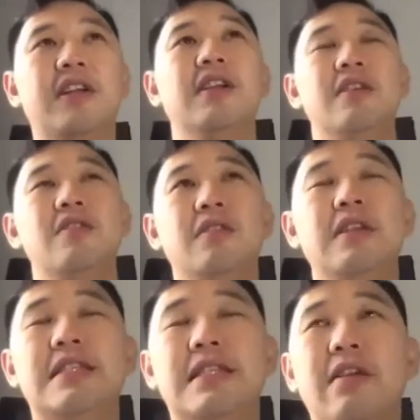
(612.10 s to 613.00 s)
So
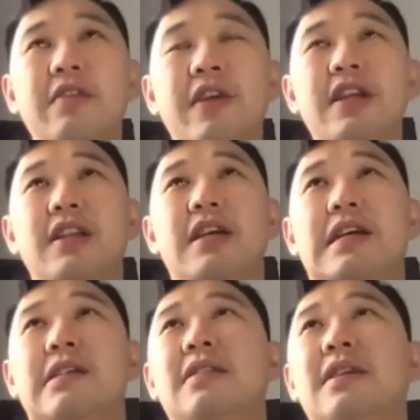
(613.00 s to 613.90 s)
it's clarifying
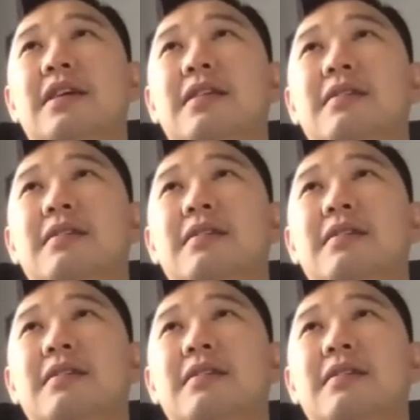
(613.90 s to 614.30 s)
the